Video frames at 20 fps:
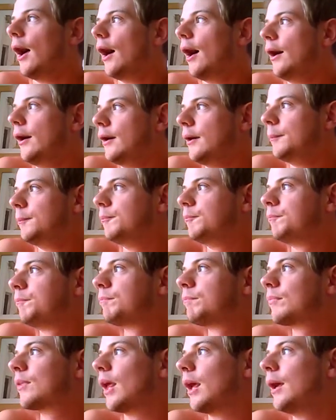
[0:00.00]
Um,
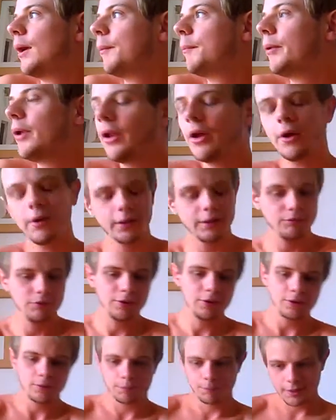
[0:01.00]
but no, I'll give
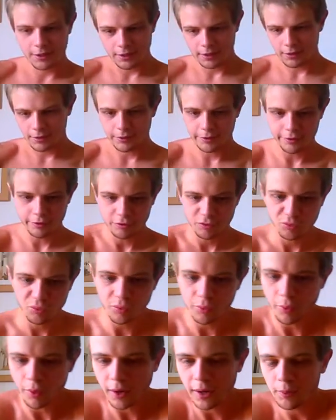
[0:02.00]
you a little bit of
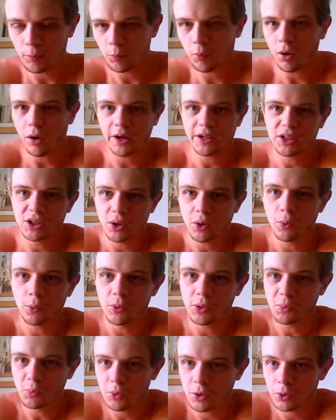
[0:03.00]
like what I know
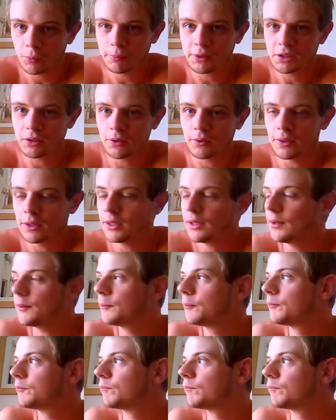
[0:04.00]
we will be doing